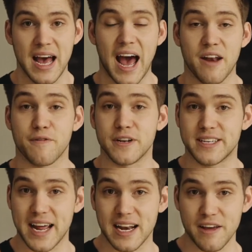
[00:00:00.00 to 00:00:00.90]
And for
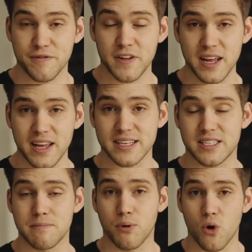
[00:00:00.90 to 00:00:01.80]
deadlifting,
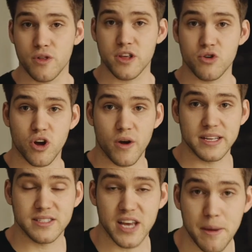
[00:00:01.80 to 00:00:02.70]
it's important that you're going
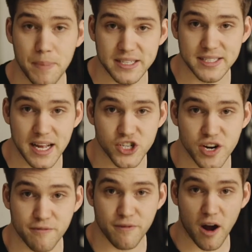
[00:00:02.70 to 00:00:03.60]
into hip
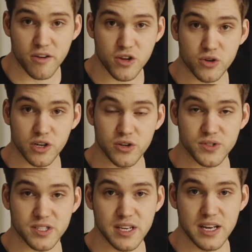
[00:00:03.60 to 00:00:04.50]
extension and firing your
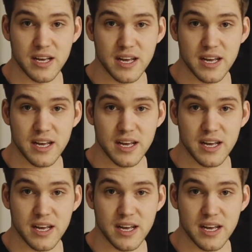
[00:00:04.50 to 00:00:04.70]
glutes.